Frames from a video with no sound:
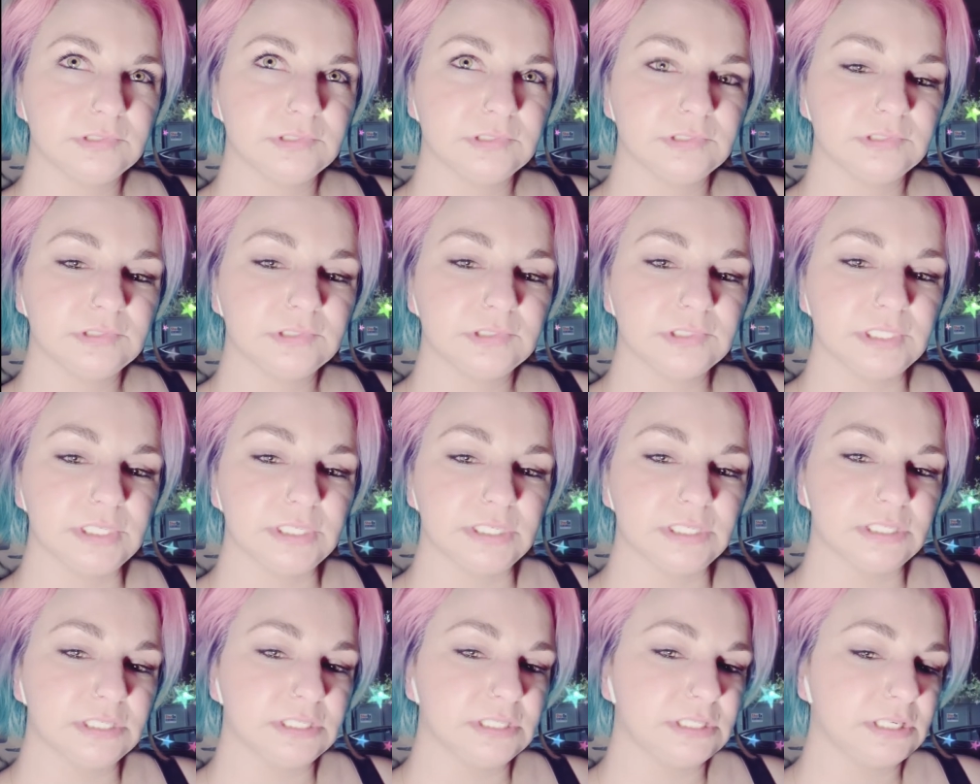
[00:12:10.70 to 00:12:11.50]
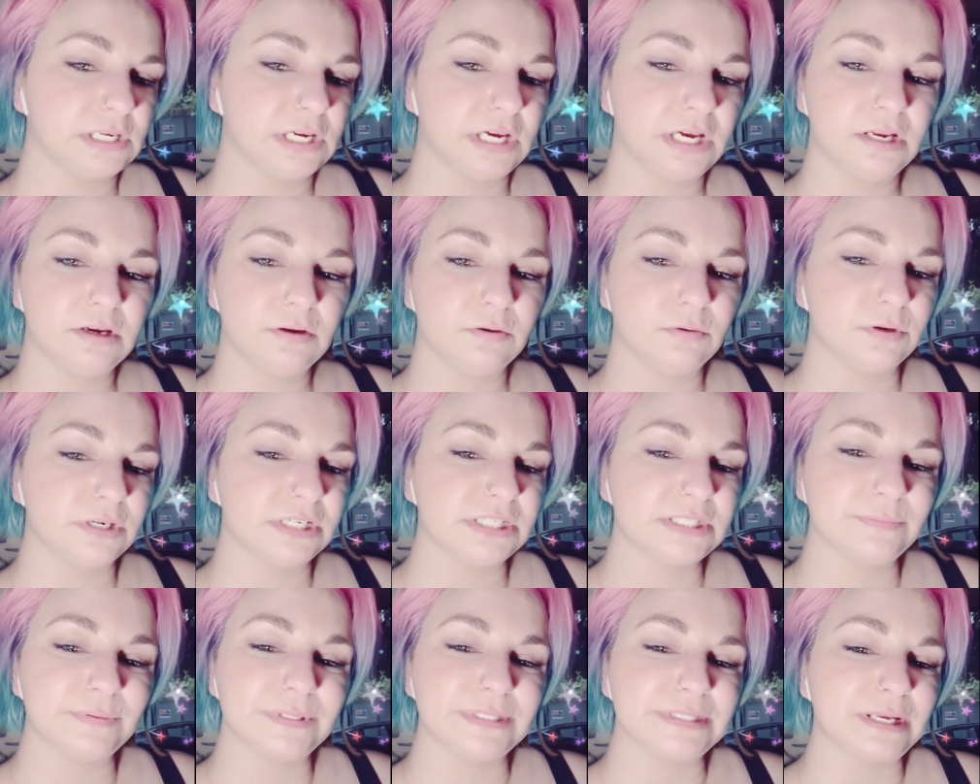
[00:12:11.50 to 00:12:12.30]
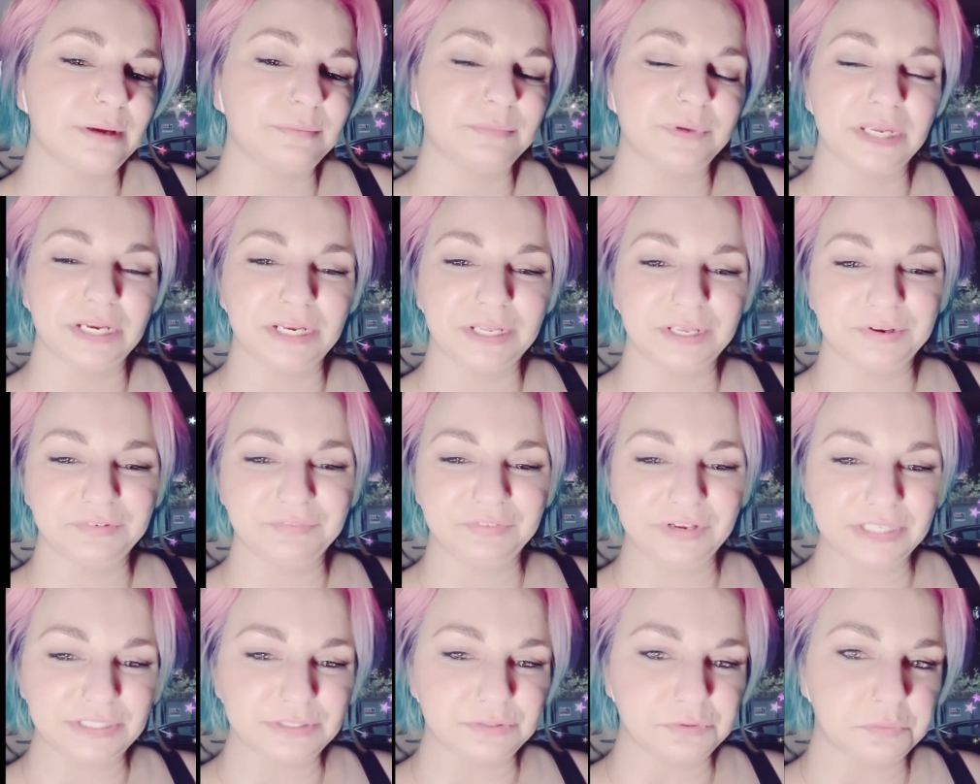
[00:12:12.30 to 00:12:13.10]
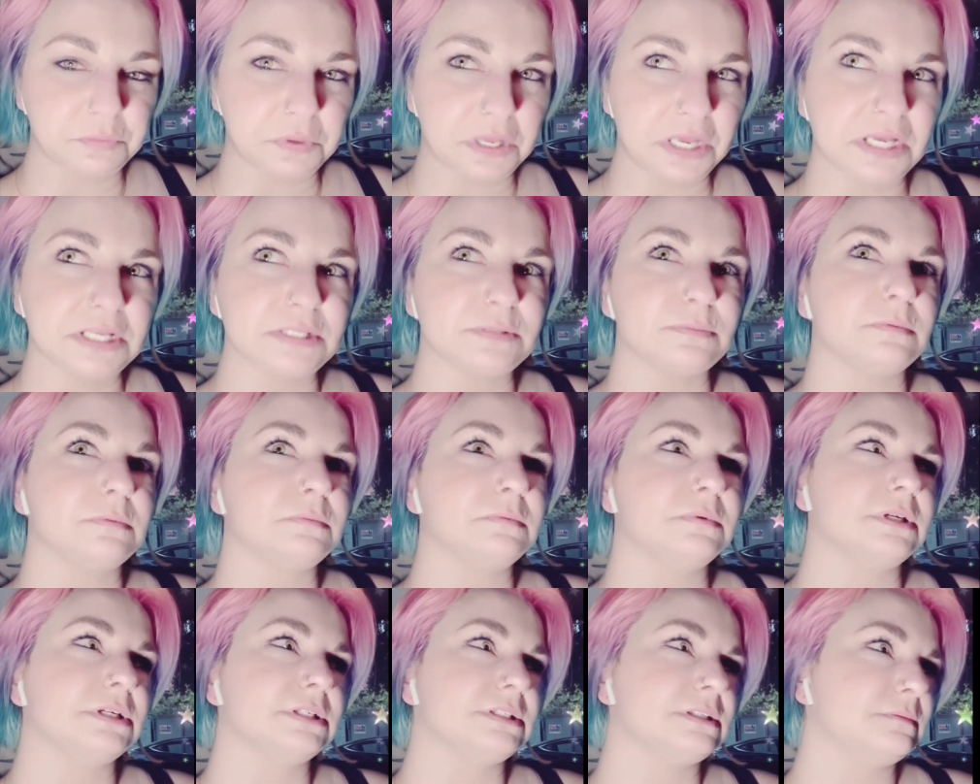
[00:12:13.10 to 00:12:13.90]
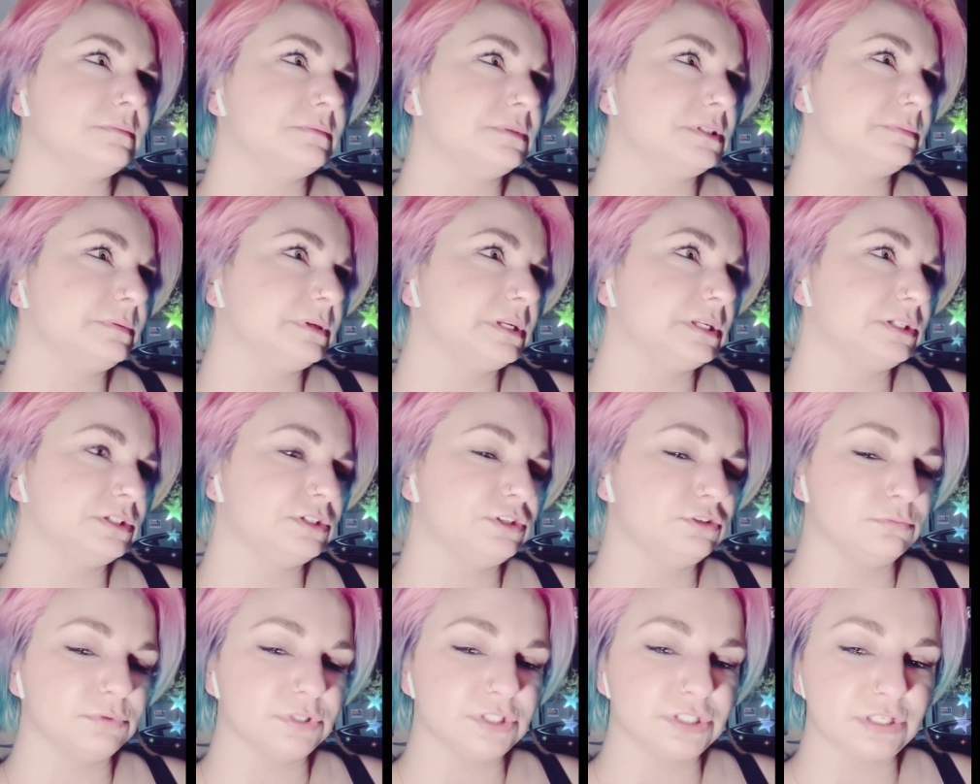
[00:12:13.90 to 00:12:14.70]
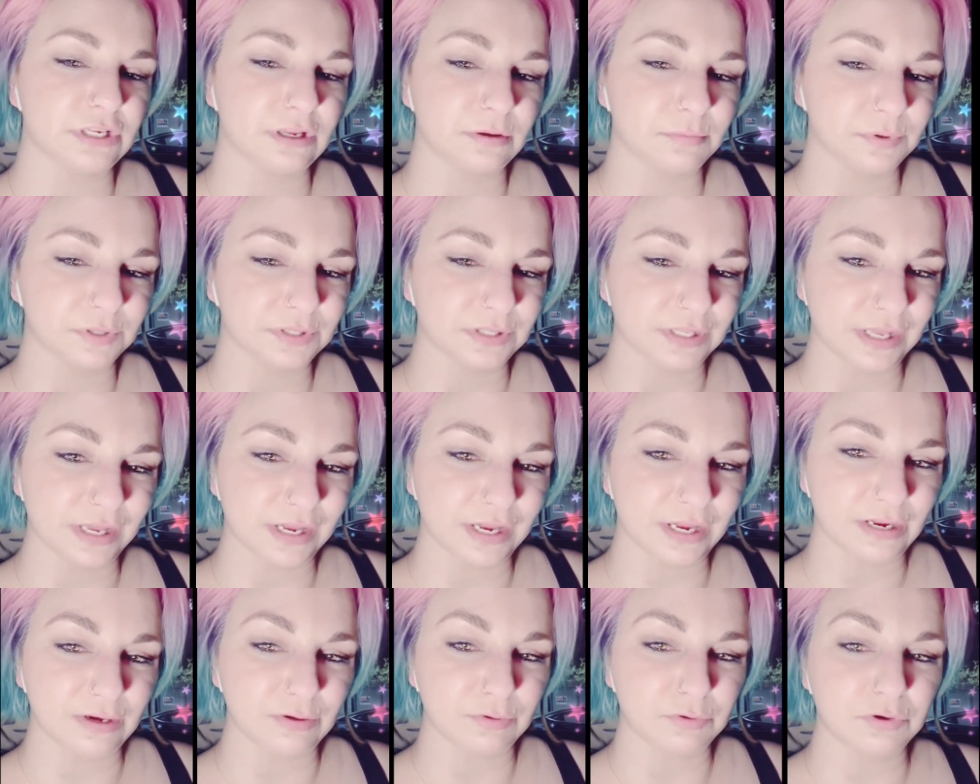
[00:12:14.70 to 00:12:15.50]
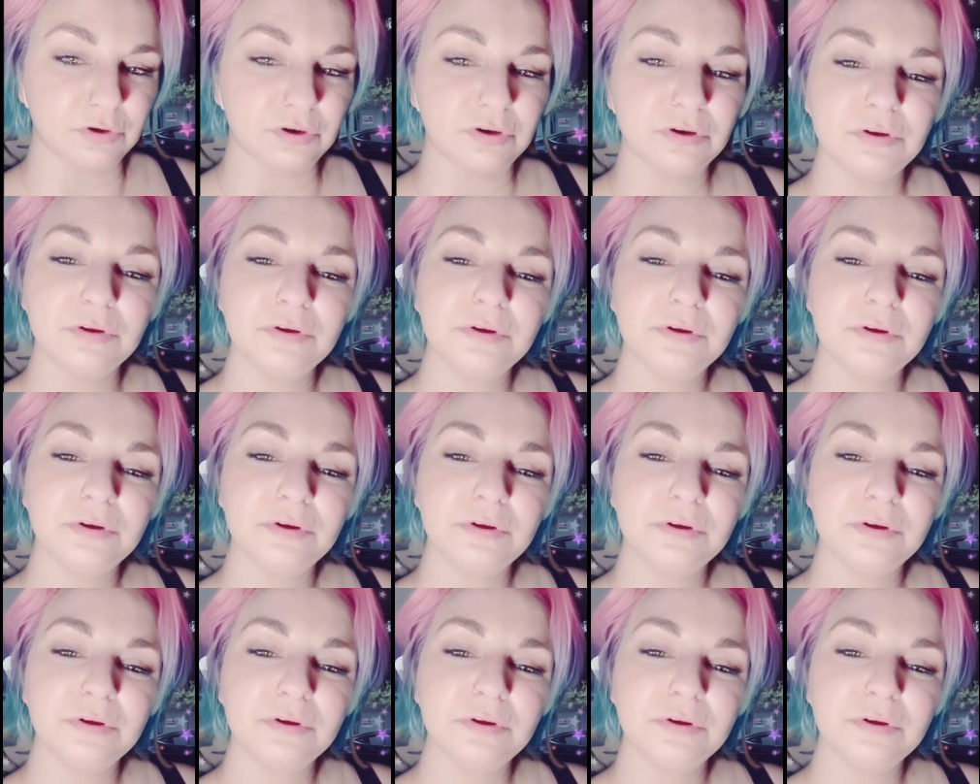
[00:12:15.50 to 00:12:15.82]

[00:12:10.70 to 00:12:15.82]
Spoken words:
like, I don't want to spend time getting in fights with my husband because I'm spending too much time online, or